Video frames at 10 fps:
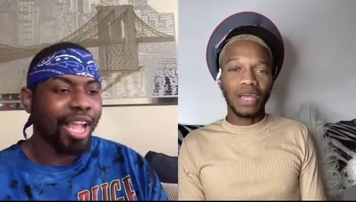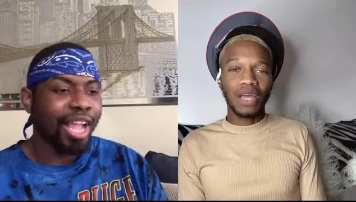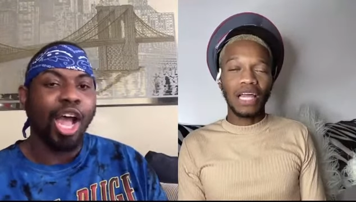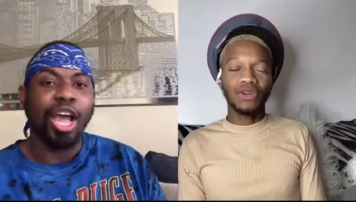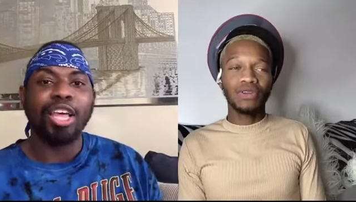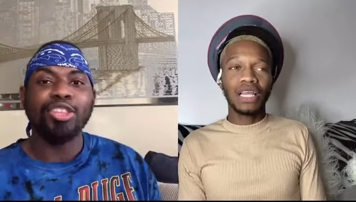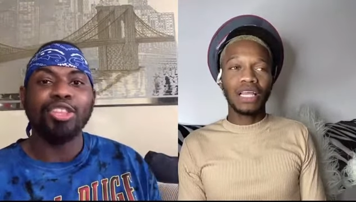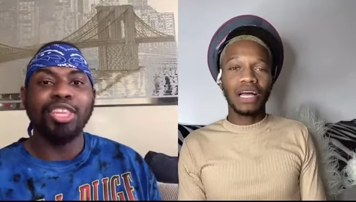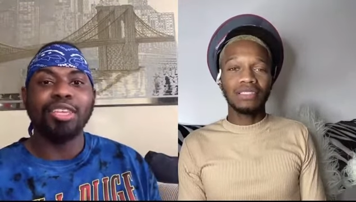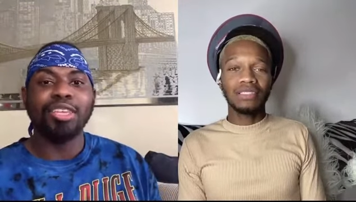Speaker 1: I learned a
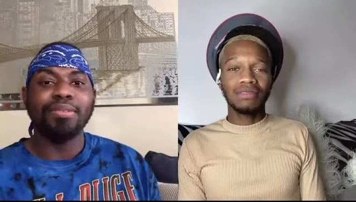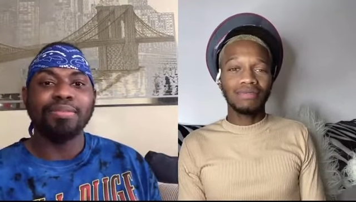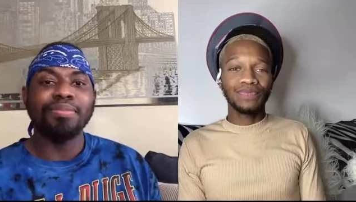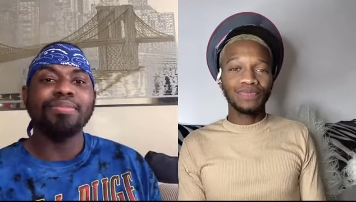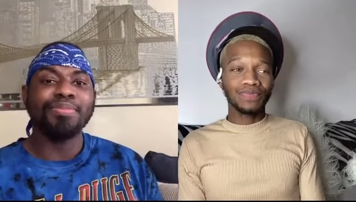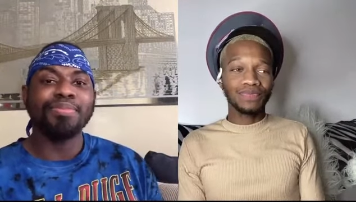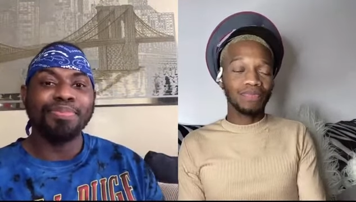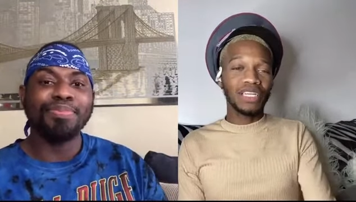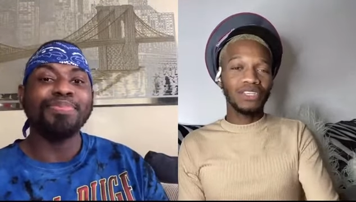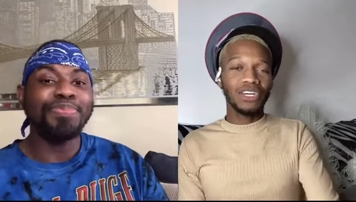lot,
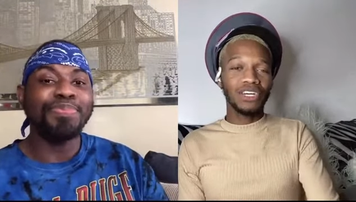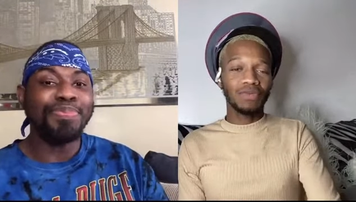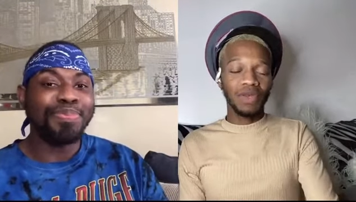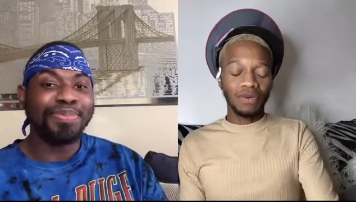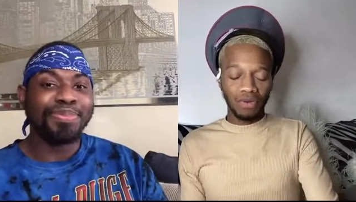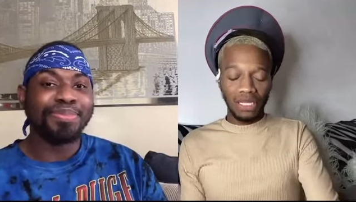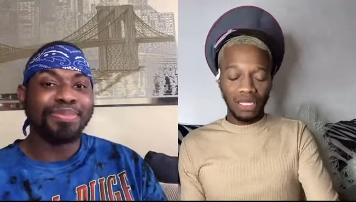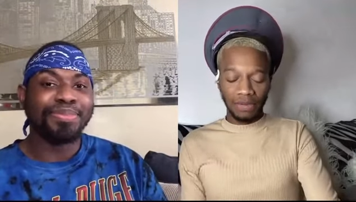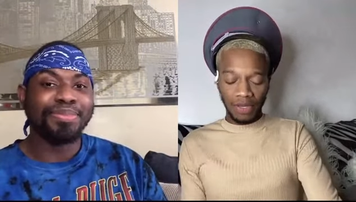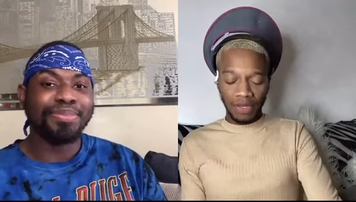but mm. no, people don't
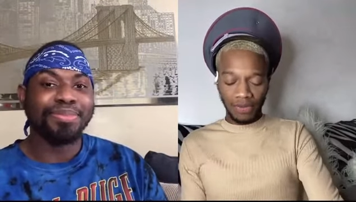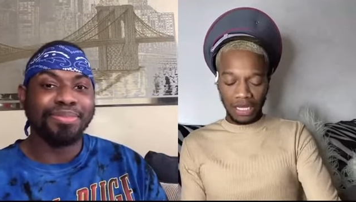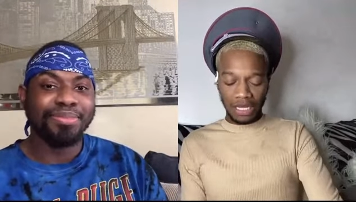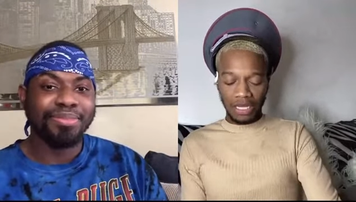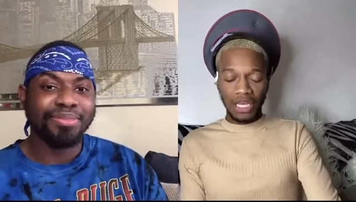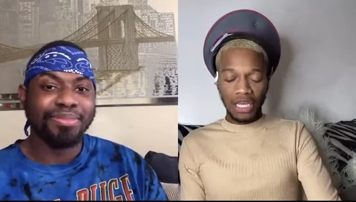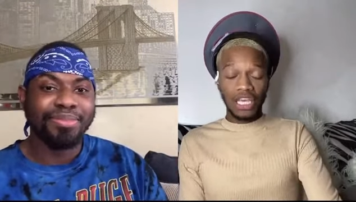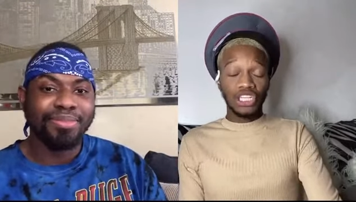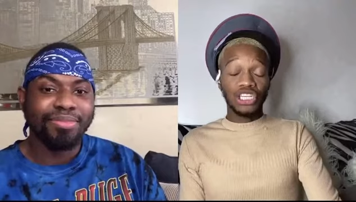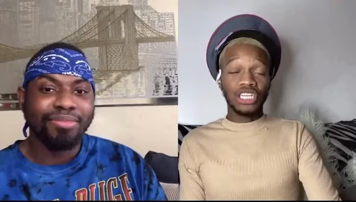need people to uh,
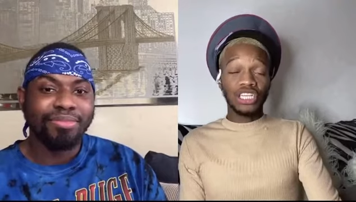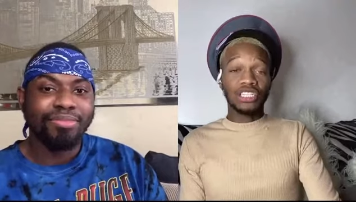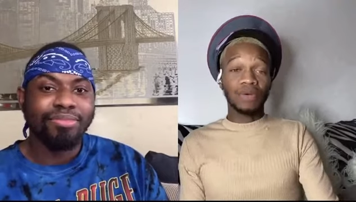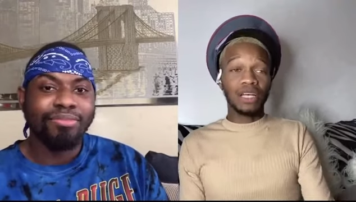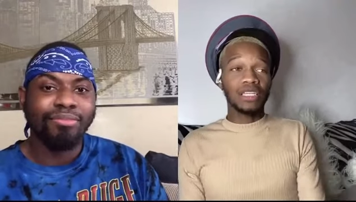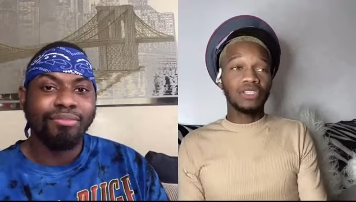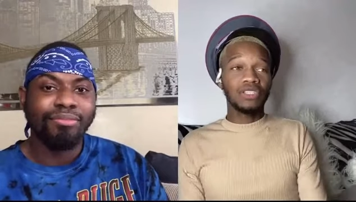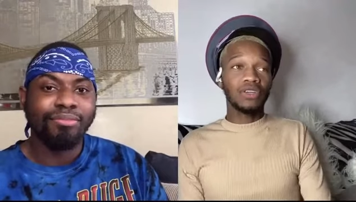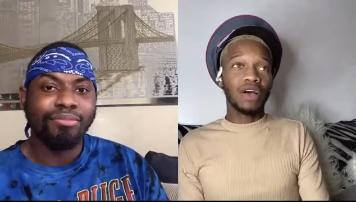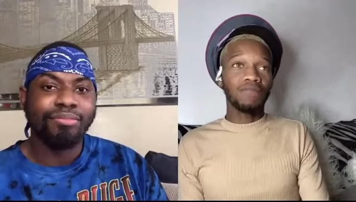judge them because you
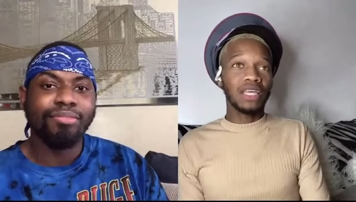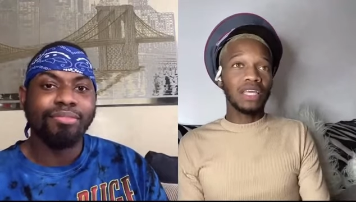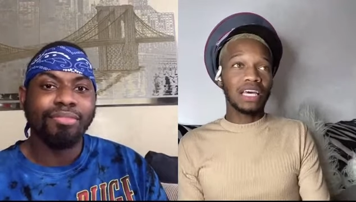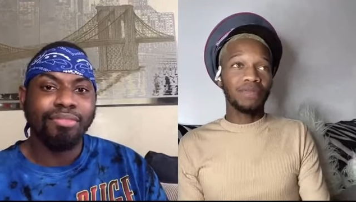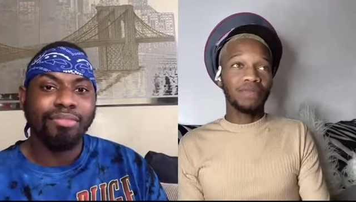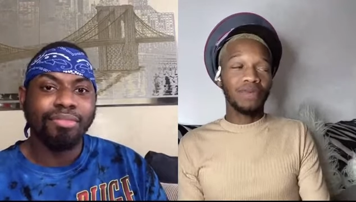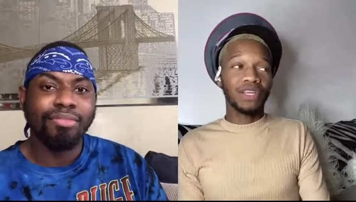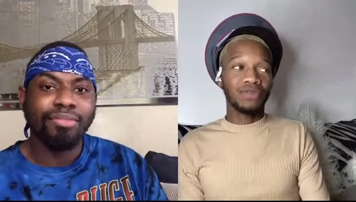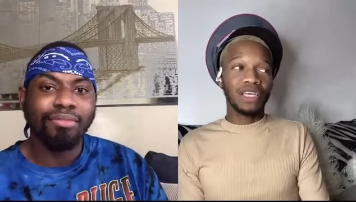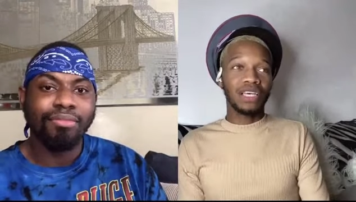know I've met a lot of people, like
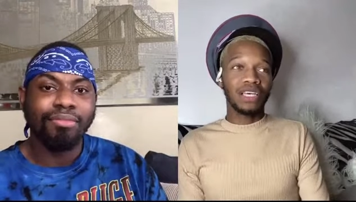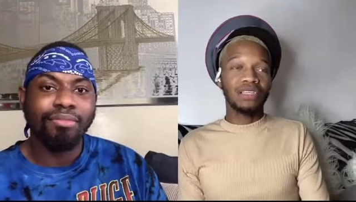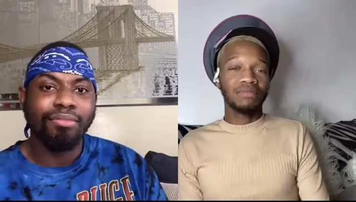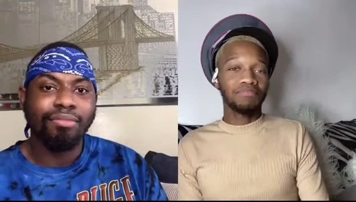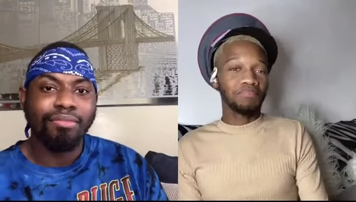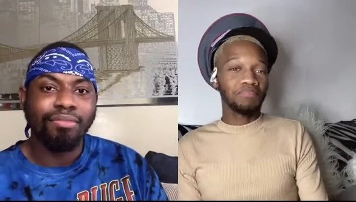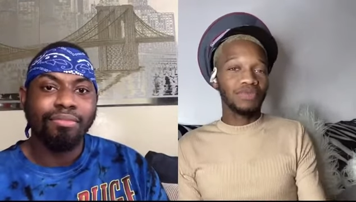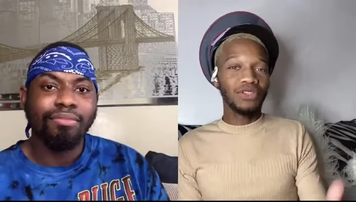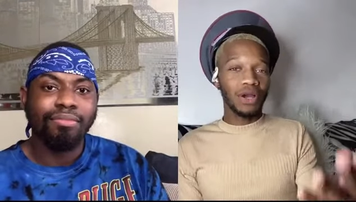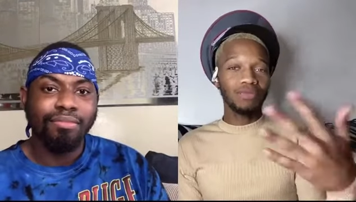you said,
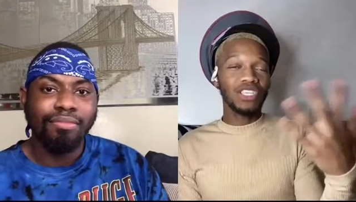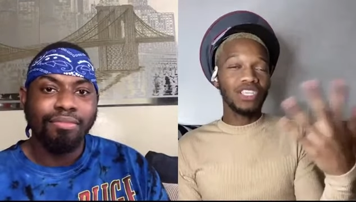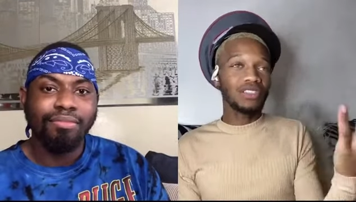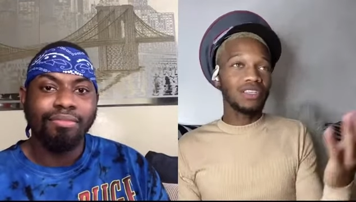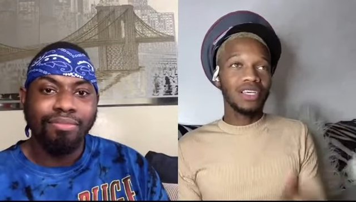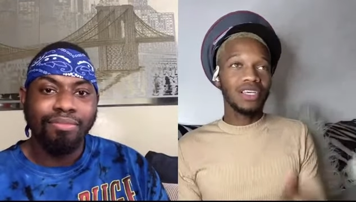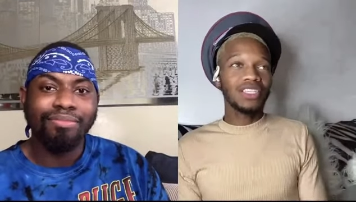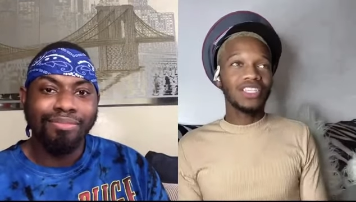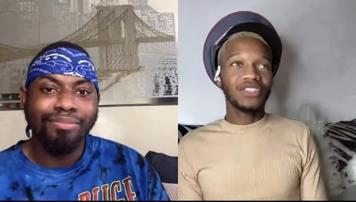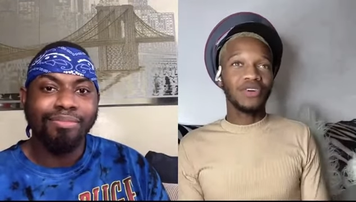you know, just
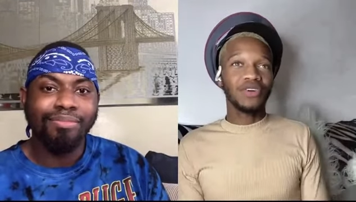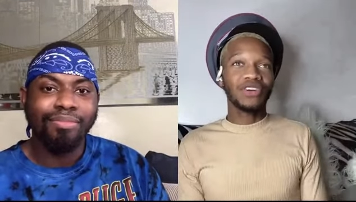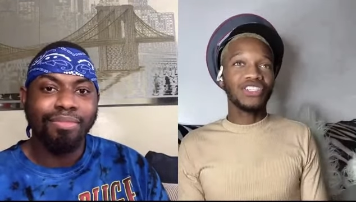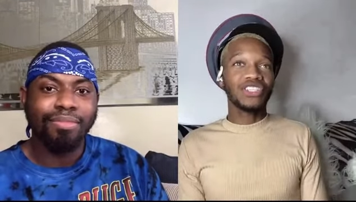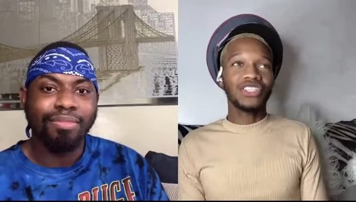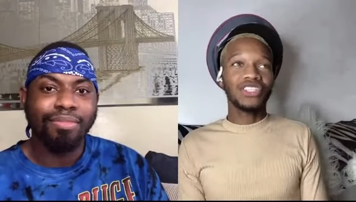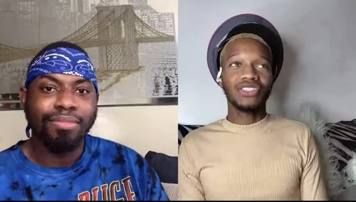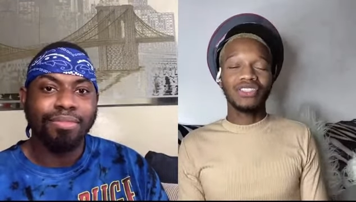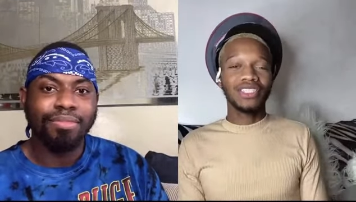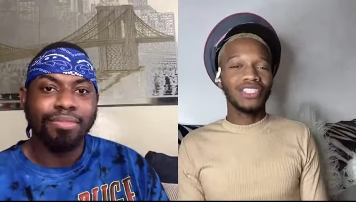just as far as just
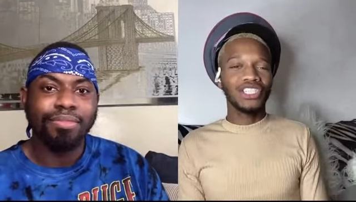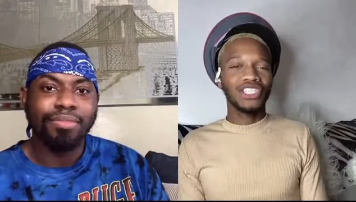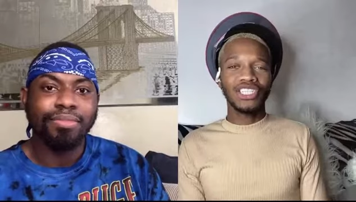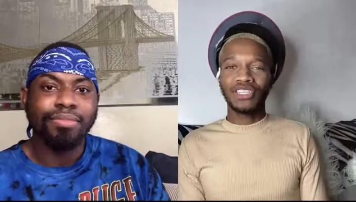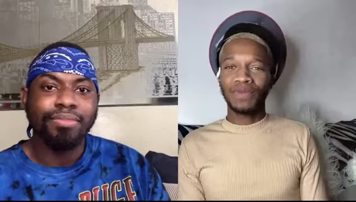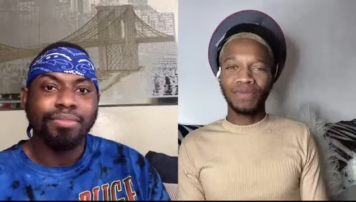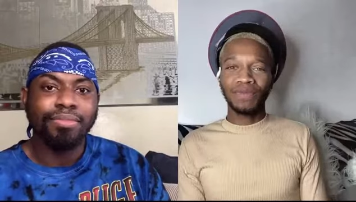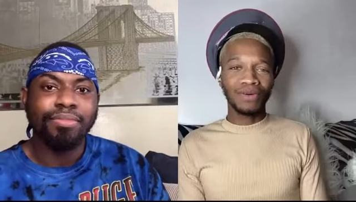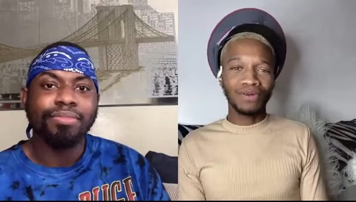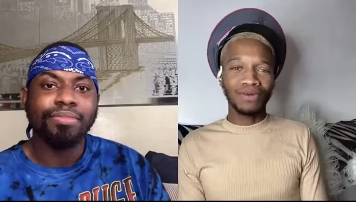judging
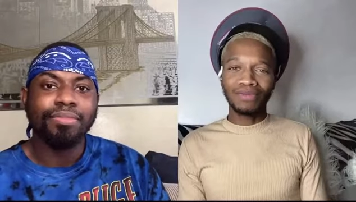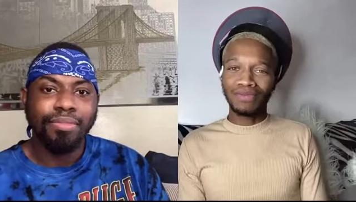people,